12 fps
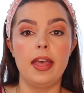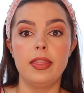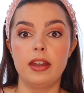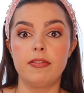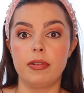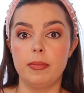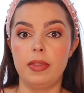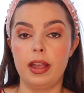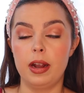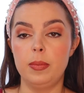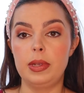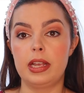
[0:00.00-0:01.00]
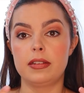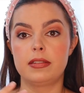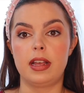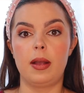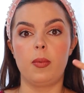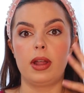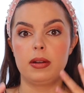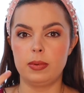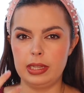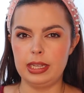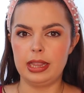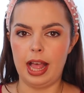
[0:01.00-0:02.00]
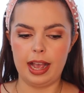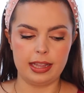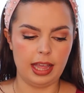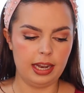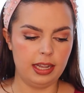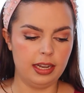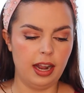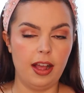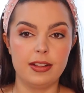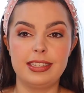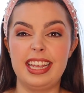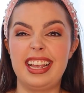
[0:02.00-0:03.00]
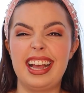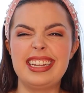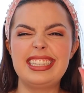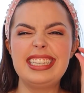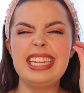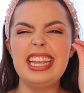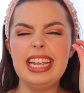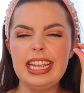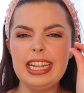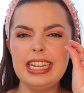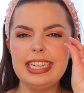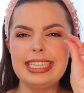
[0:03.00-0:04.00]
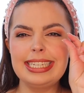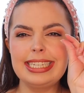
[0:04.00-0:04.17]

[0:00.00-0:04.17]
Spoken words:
And then from there, because I want to really lock that in, I'll take a teeny